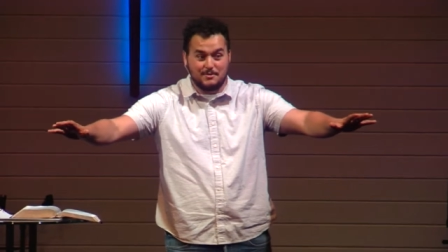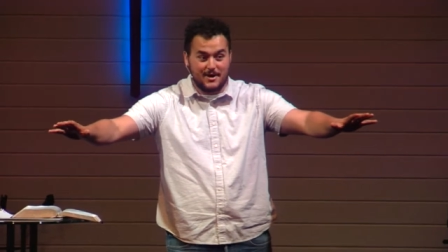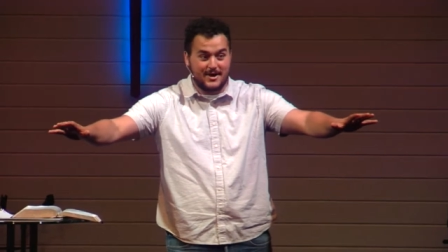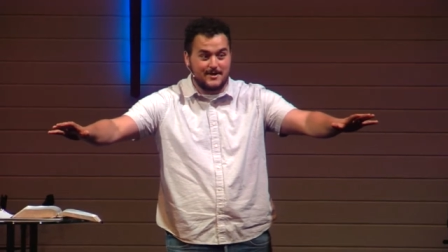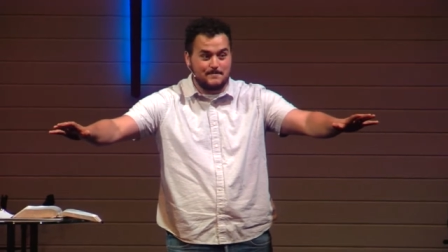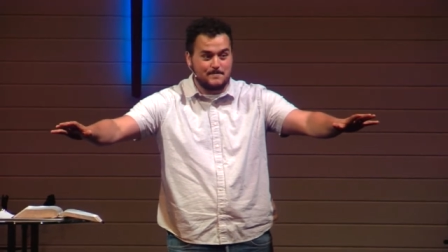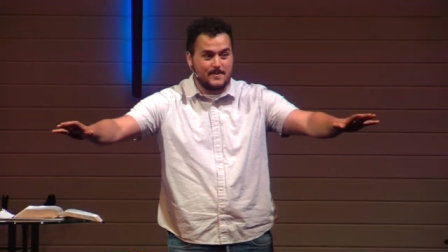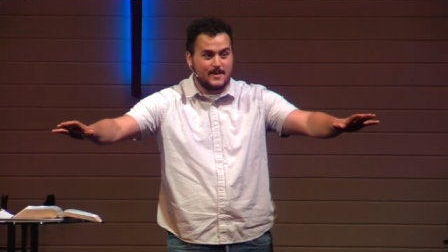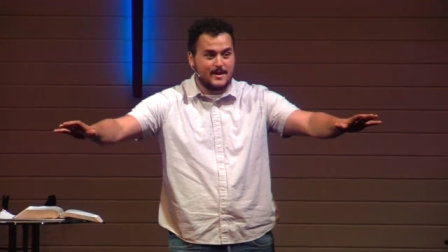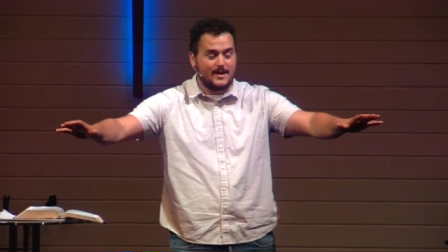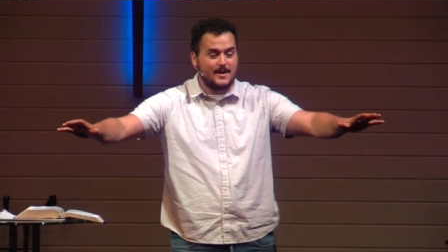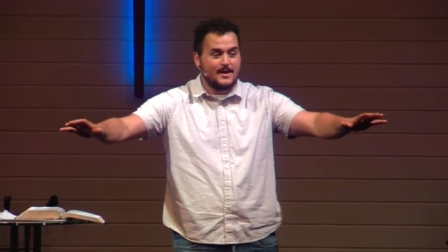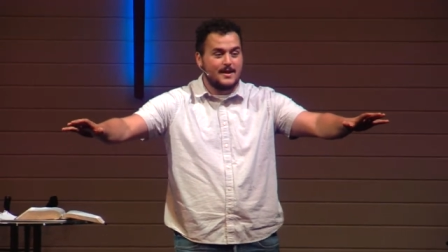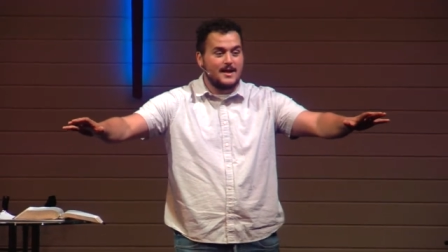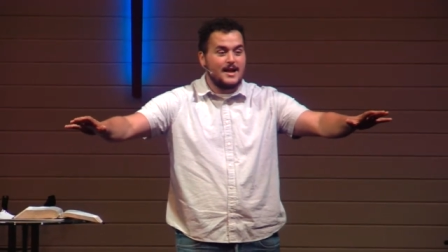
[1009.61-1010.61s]
right?
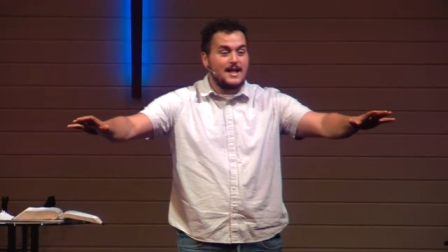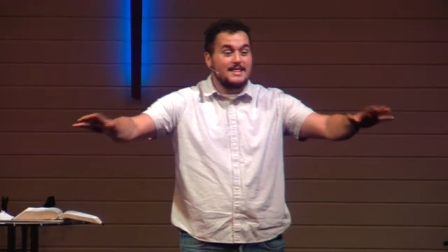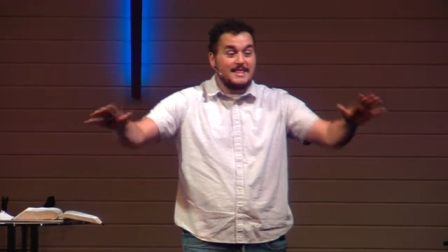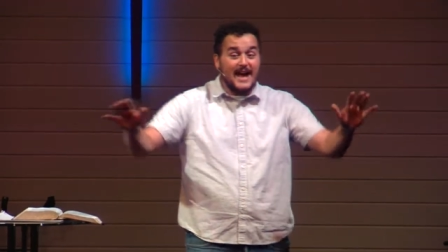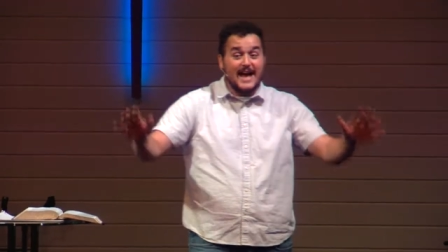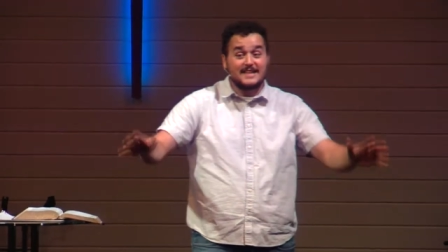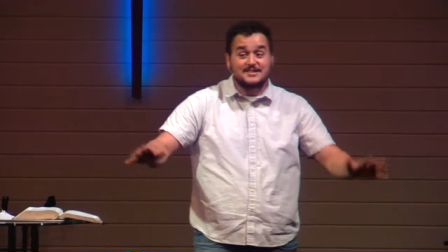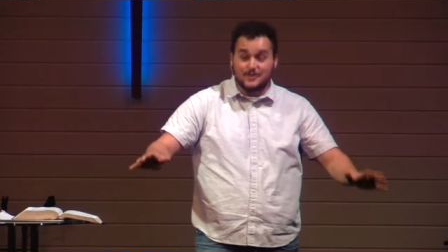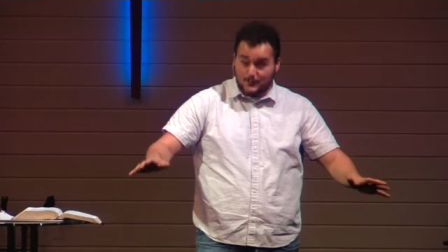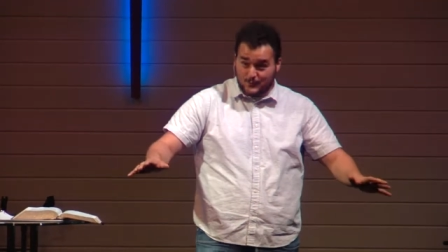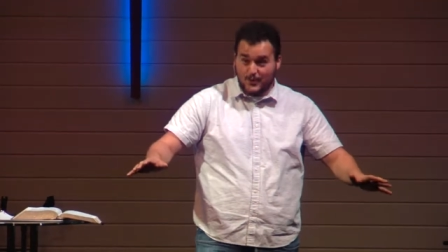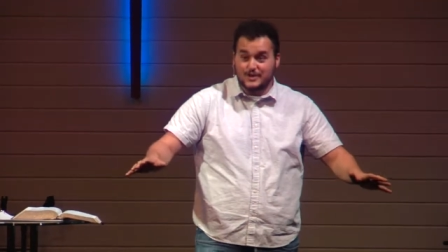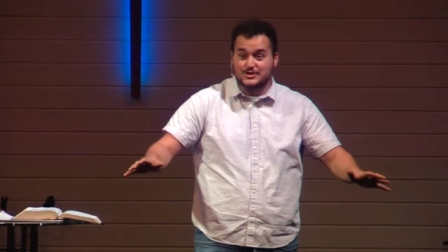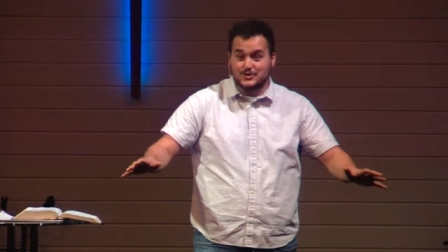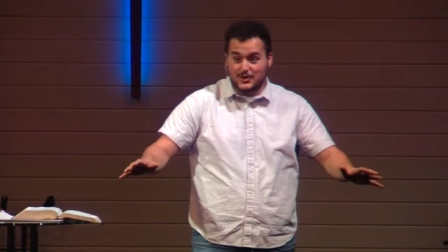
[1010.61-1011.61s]
That's the
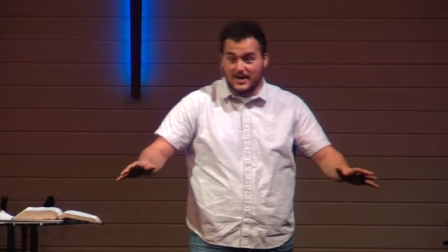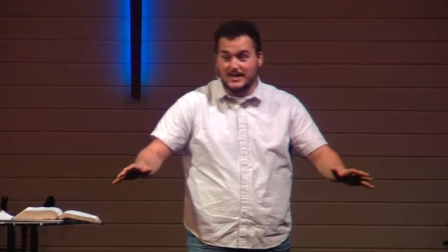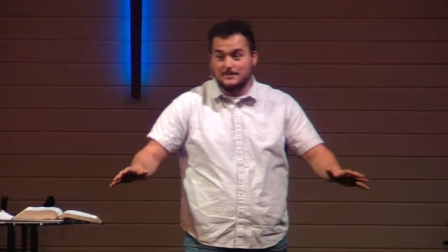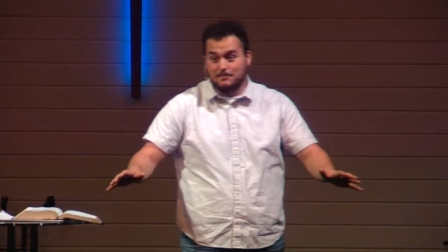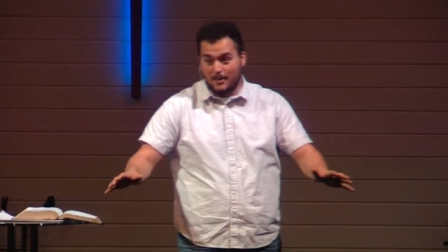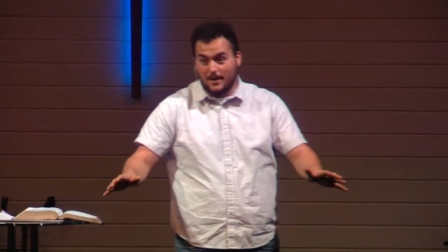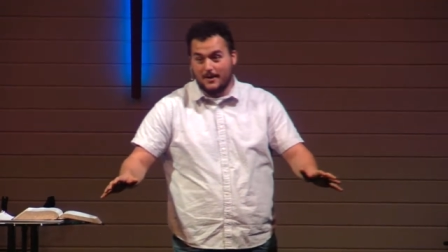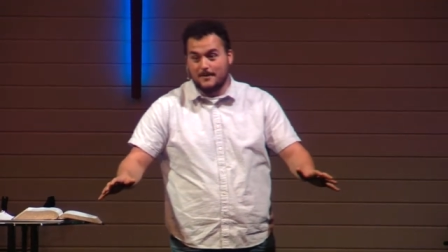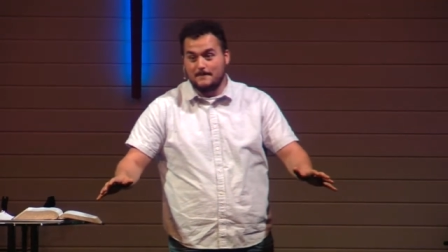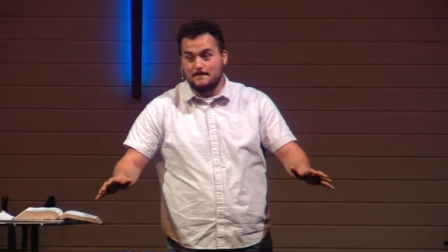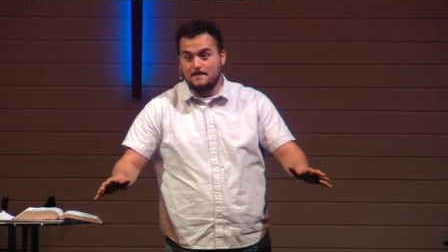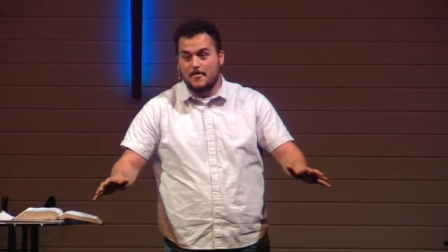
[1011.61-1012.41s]
frustrating part.